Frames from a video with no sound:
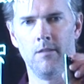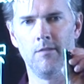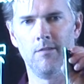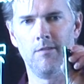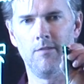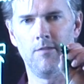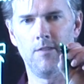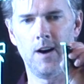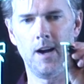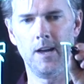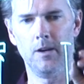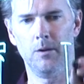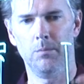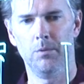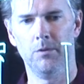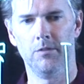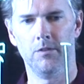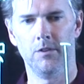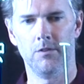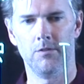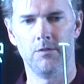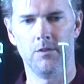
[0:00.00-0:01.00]
final
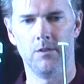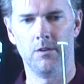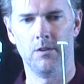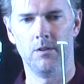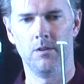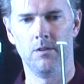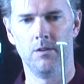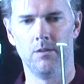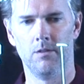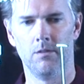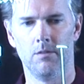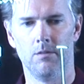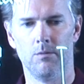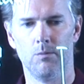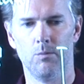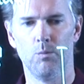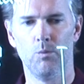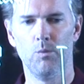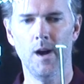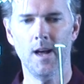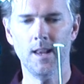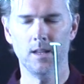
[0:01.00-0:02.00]
position,
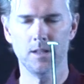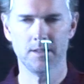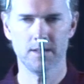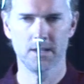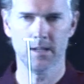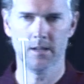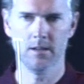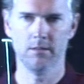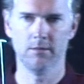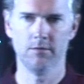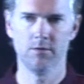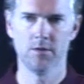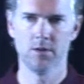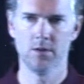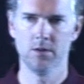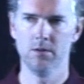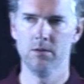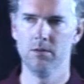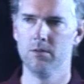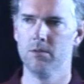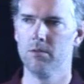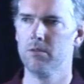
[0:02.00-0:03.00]
relative
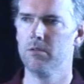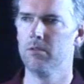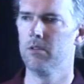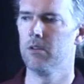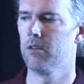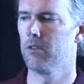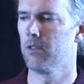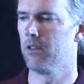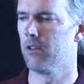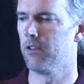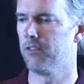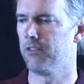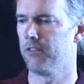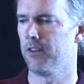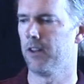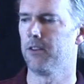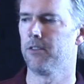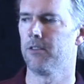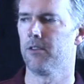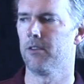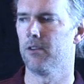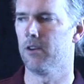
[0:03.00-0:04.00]
to the
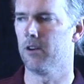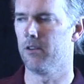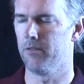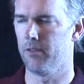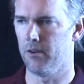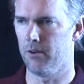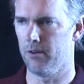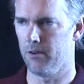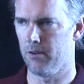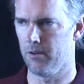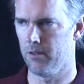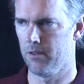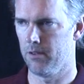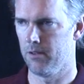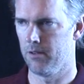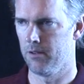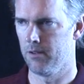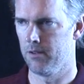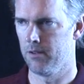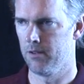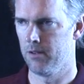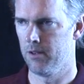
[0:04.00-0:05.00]
center of the Earth.
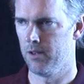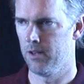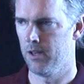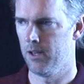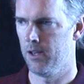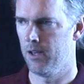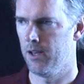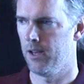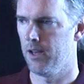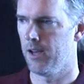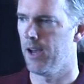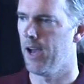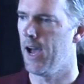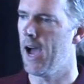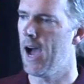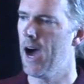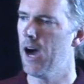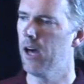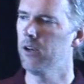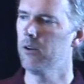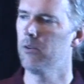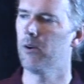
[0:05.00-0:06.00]

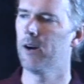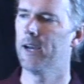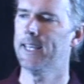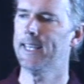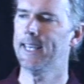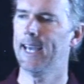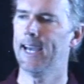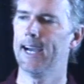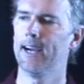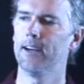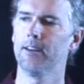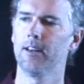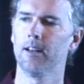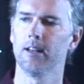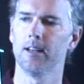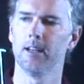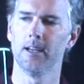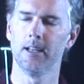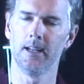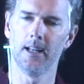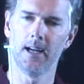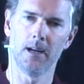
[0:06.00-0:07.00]
How do I
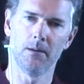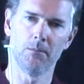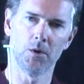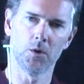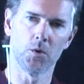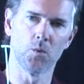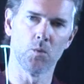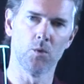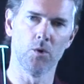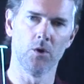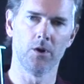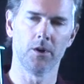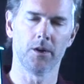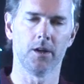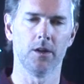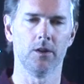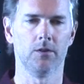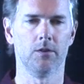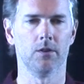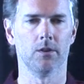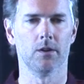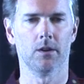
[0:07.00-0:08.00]
calculate how much work
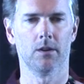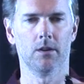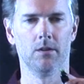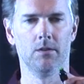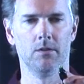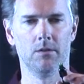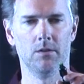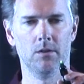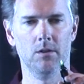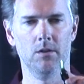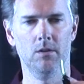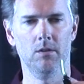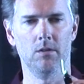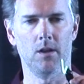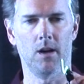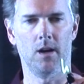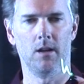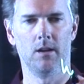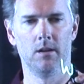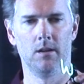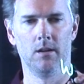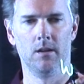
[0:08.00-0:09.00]
it took to do that?